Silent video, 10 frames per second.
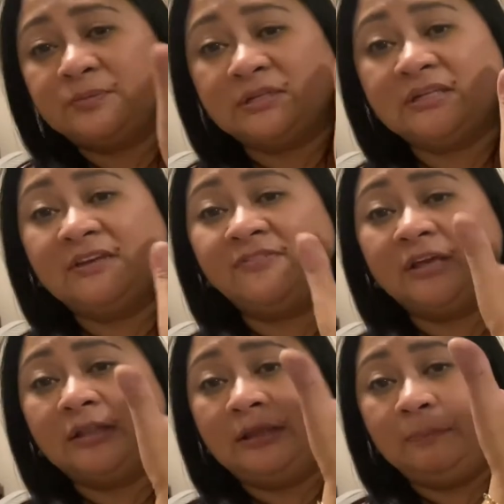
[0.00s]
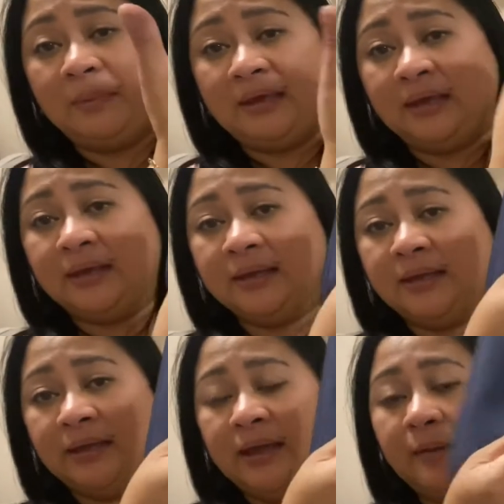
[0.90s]
significantly big.
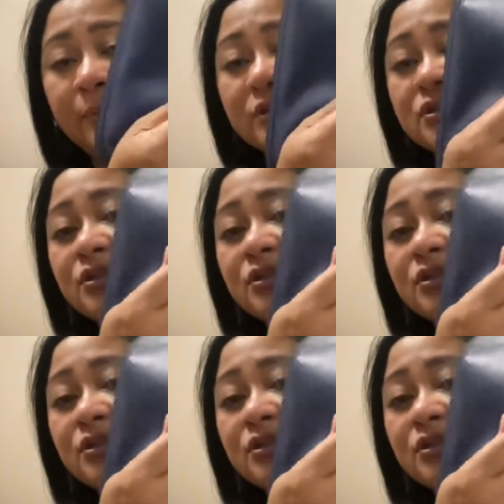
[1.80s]
Pretty sure